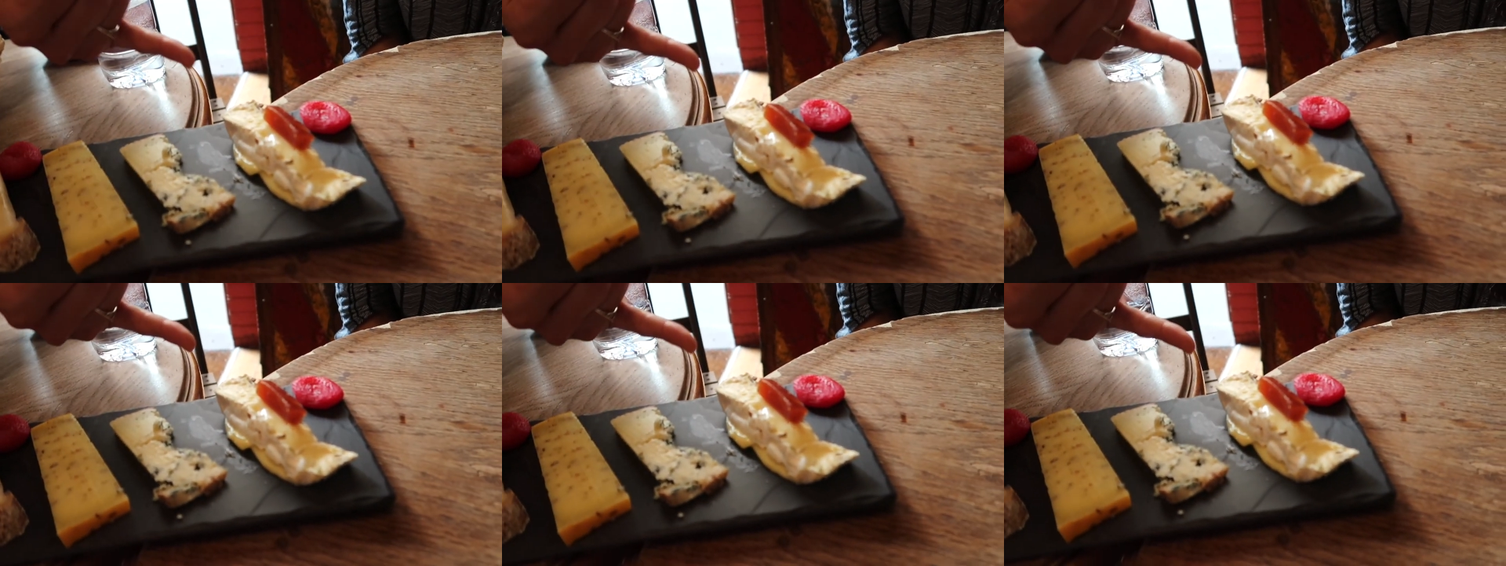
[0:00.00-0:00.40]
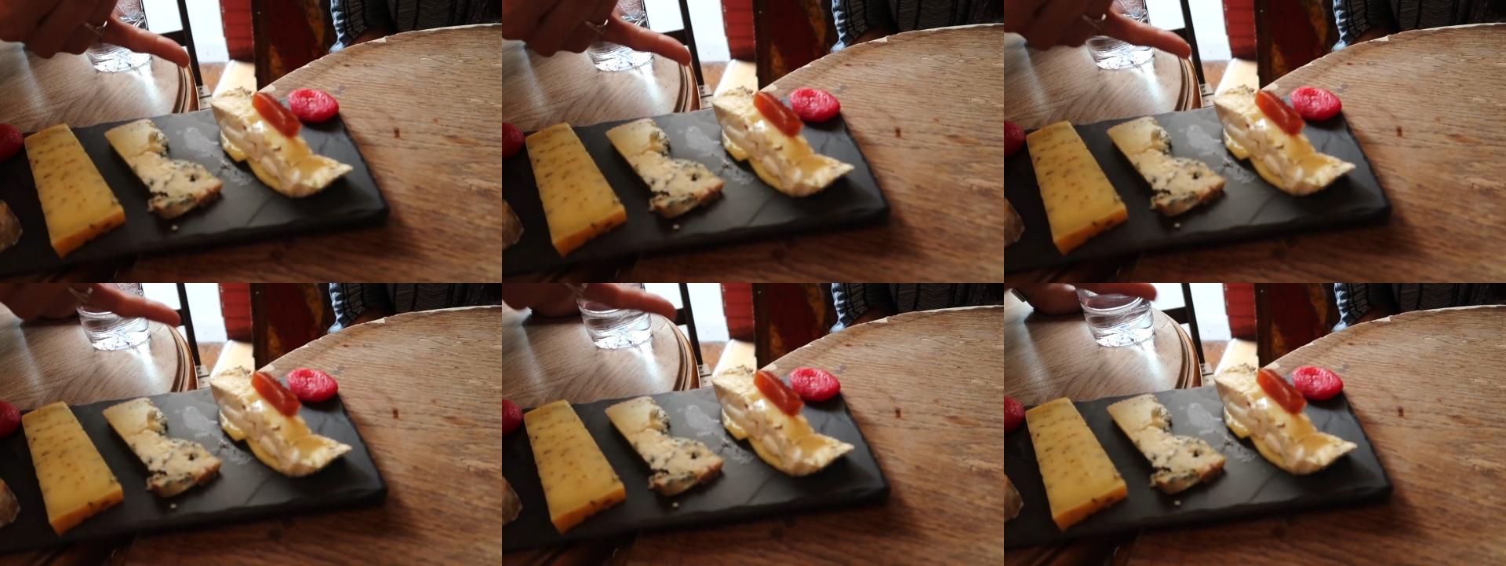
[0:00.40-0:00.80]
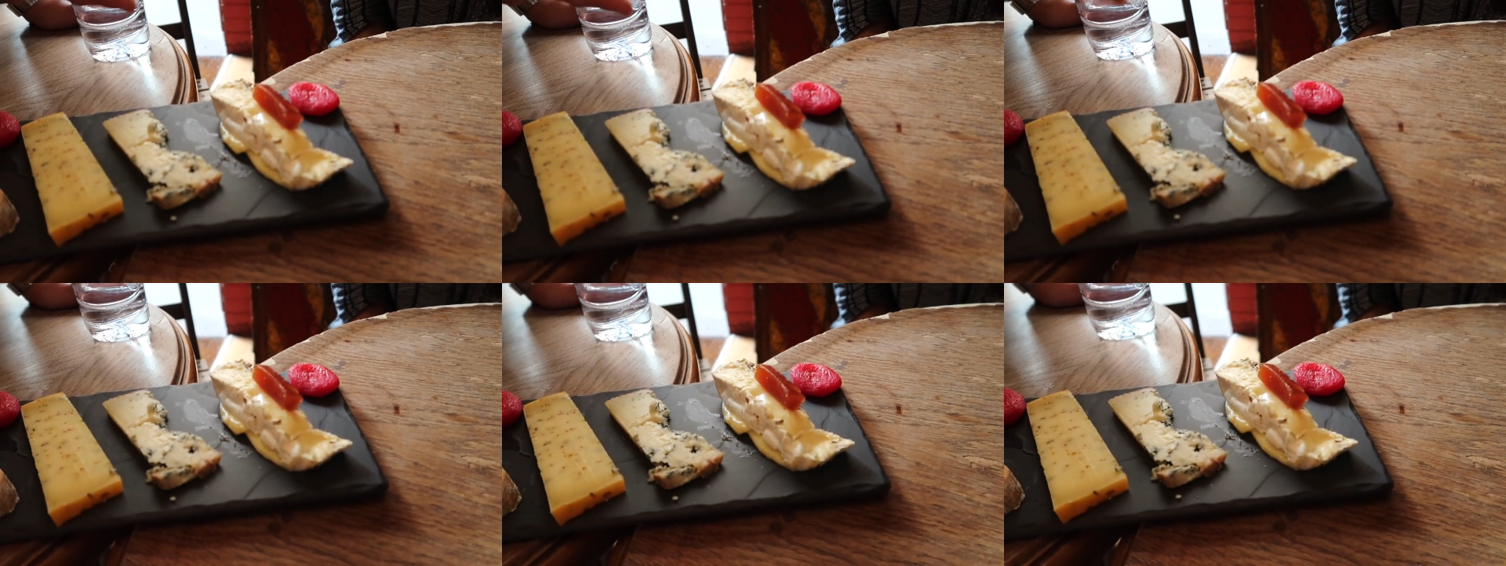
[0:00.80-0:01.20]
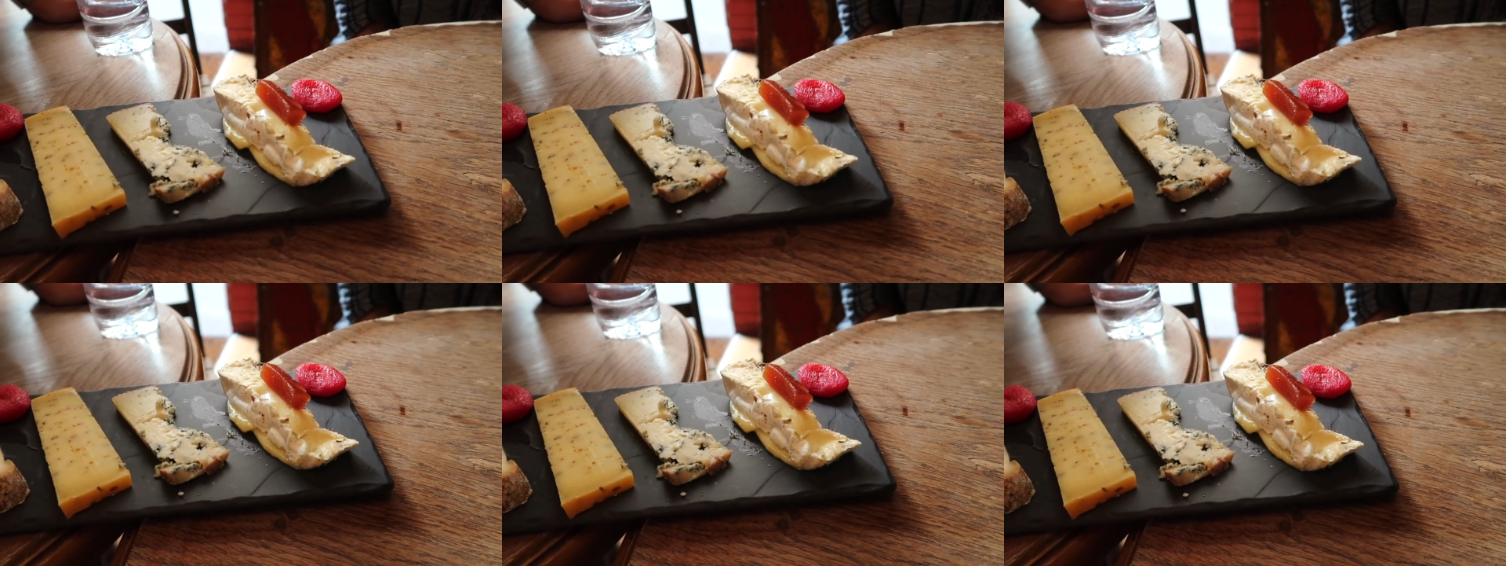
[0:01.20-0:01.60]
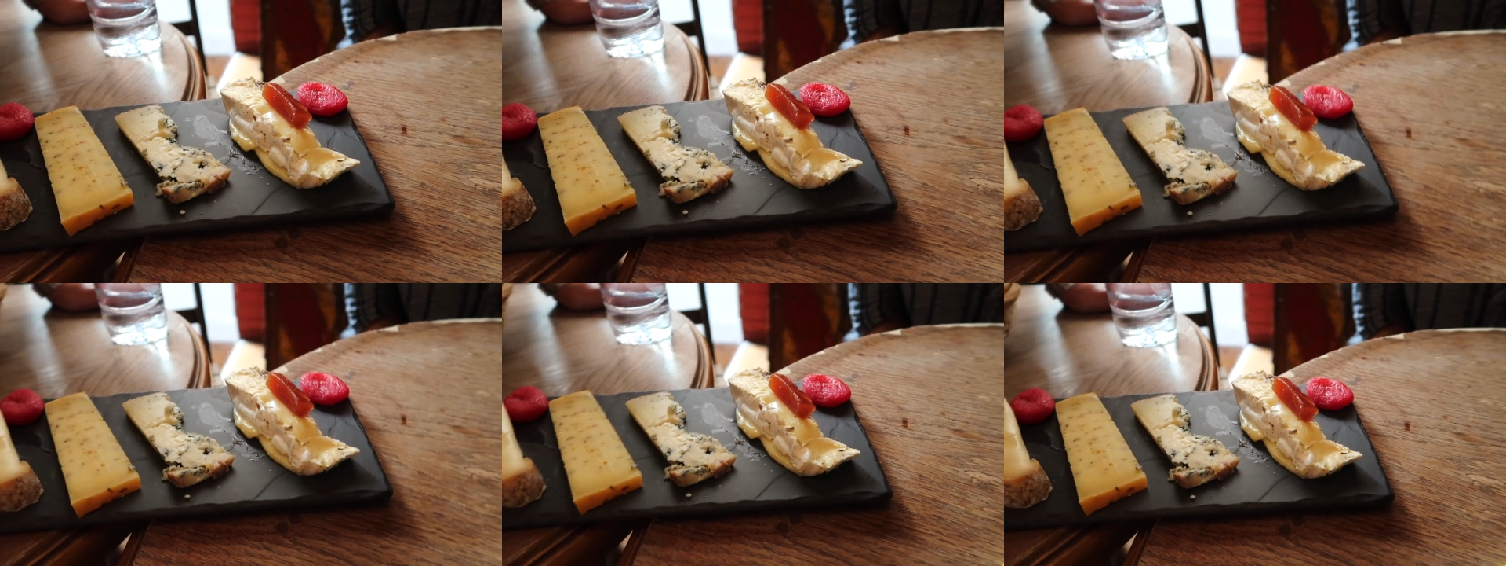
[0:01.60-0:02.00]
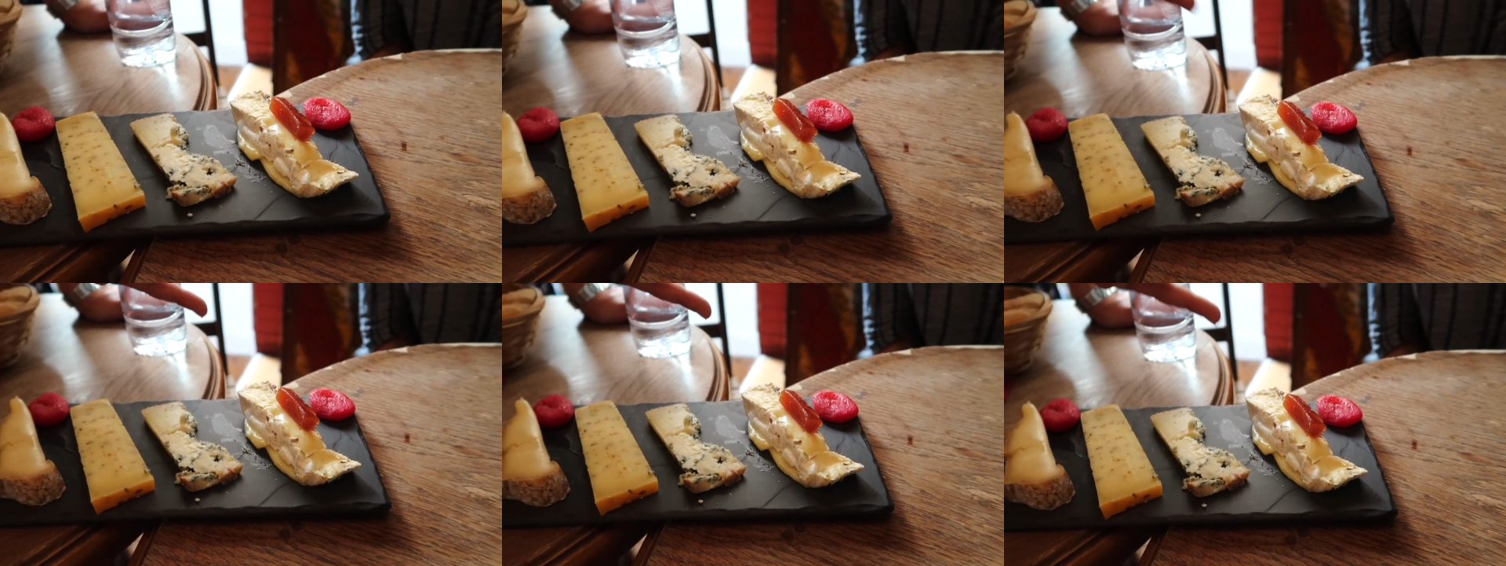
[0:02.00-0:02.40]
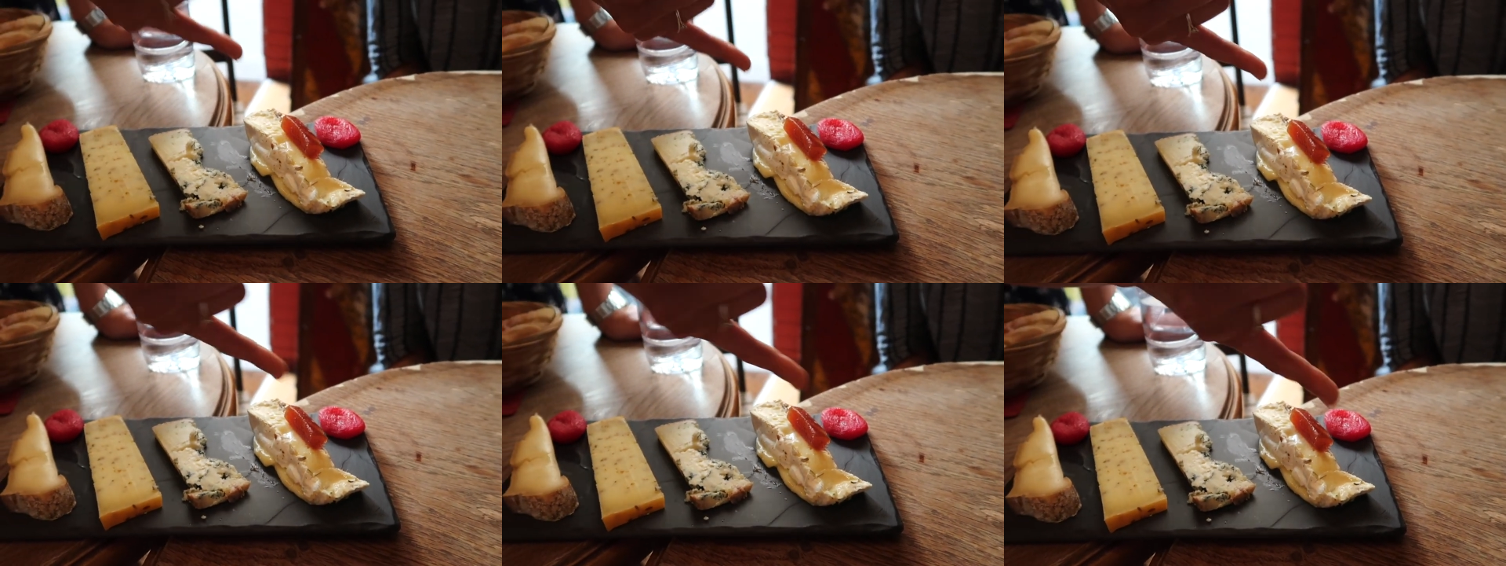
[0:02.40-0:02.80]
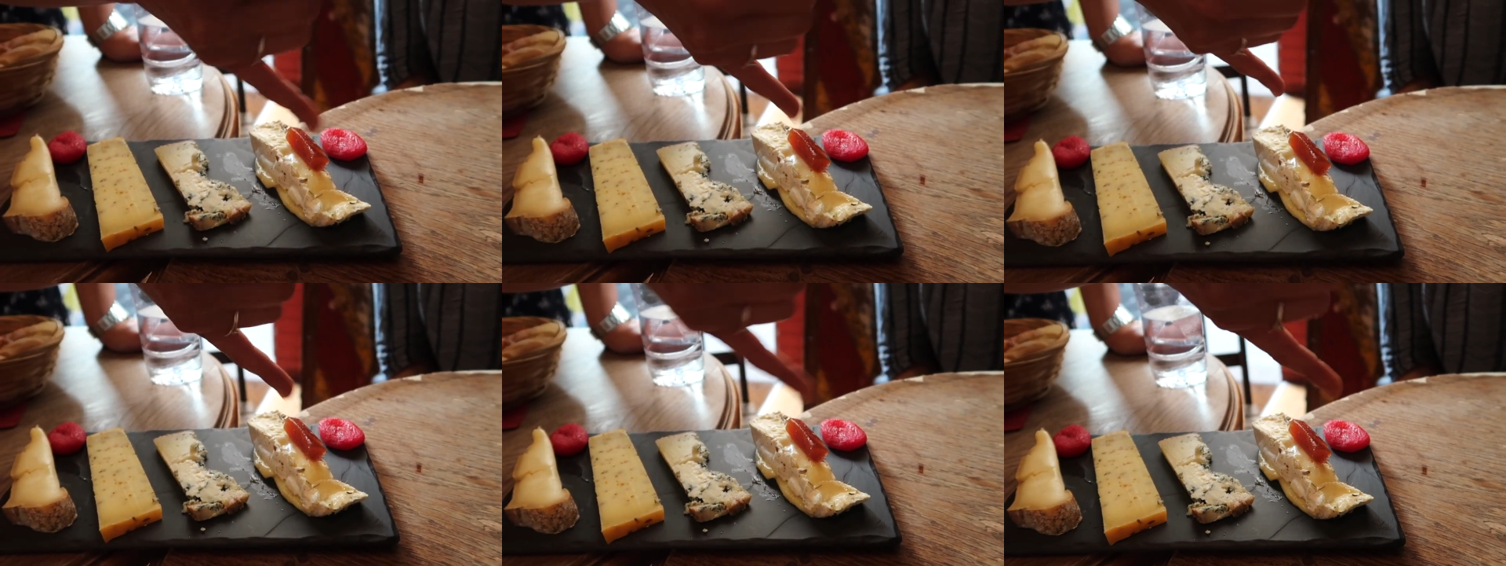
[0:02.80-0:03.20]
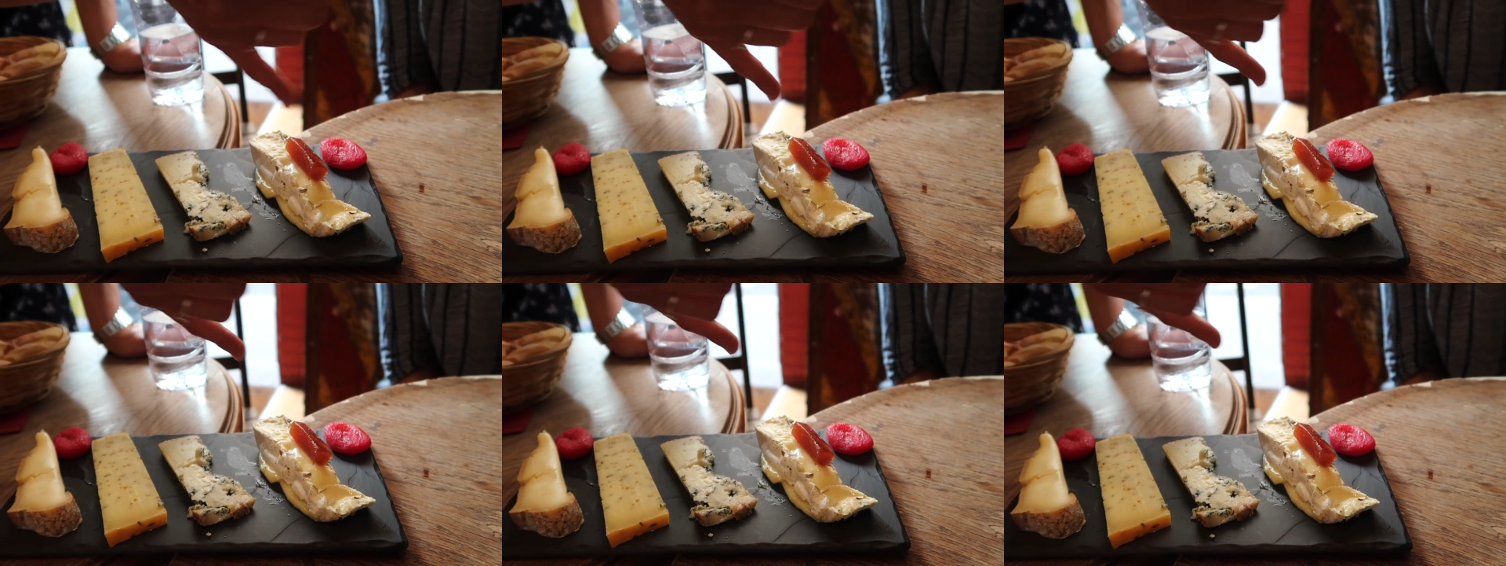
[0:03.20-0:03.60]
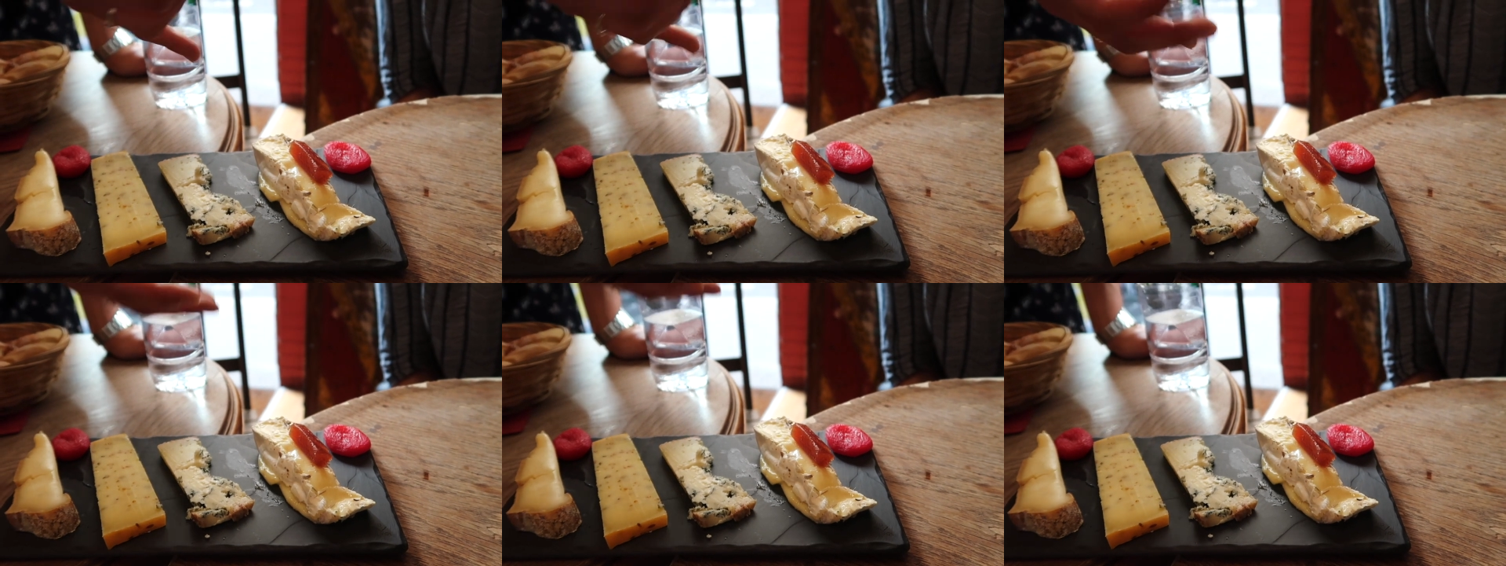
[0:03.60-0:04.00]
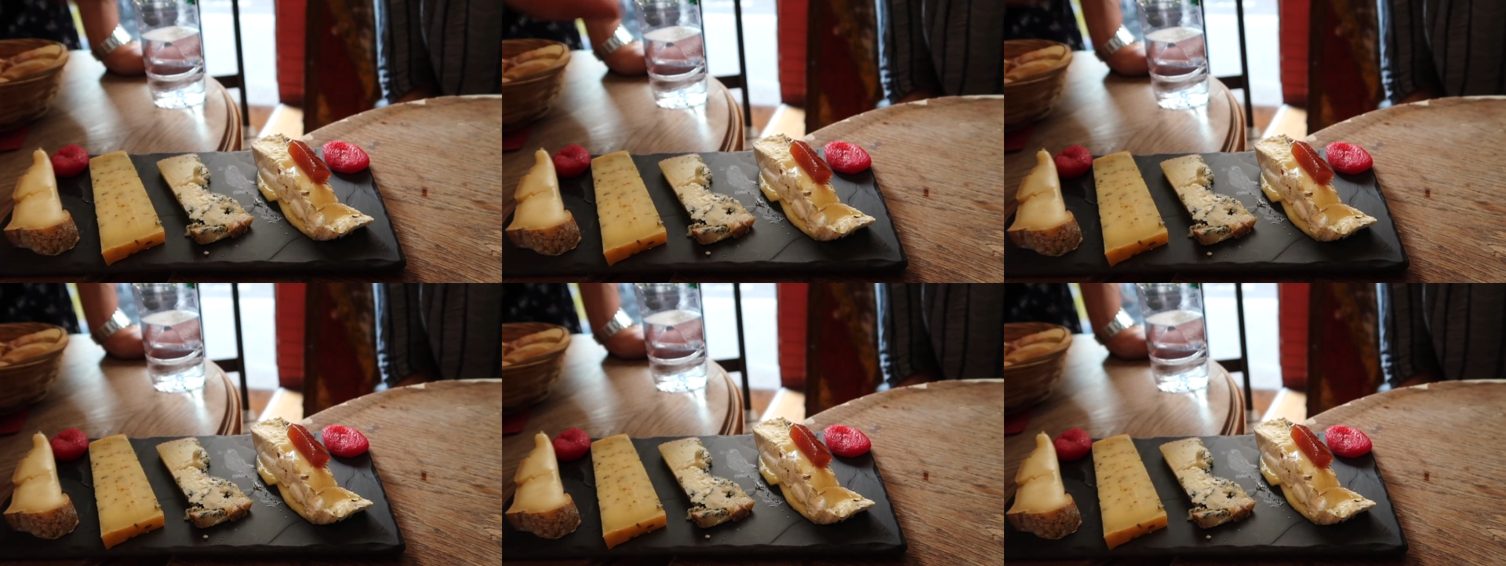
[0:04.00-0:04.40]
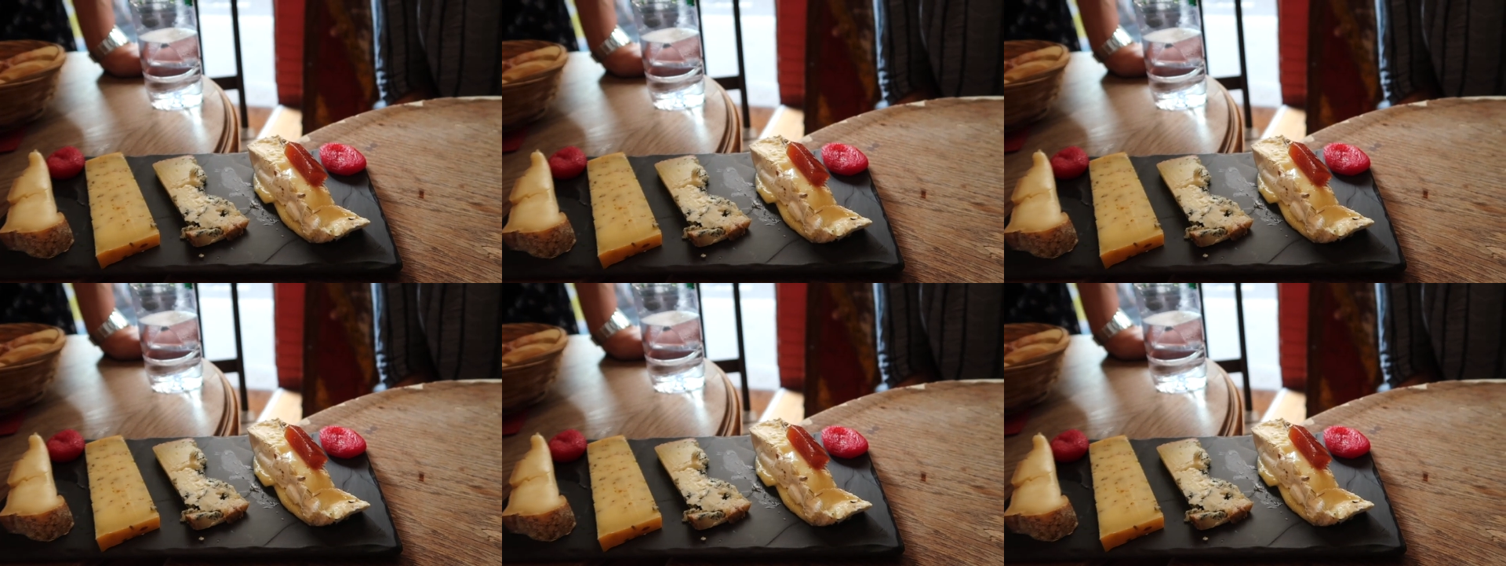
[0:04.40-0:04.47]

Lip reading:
[unreadable: no face in view]